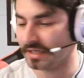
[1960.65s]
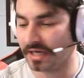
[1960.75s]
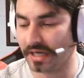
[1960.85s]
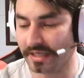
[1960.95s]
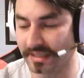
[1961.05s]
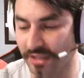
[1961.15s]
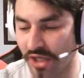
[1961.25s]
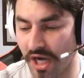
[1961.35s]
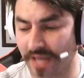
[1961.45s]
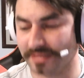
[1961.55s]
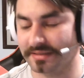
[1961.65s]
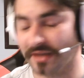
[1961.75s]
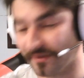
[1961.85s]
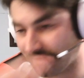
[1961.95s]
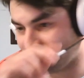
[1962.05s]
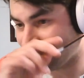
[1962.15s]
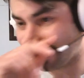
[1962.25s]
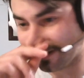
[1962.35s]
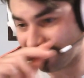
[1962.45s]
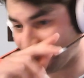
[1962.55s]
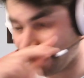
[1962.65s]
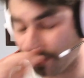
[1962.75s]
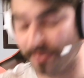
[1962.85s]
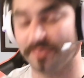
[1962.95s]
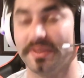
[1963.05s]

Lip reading: in God and stuff, I think it would help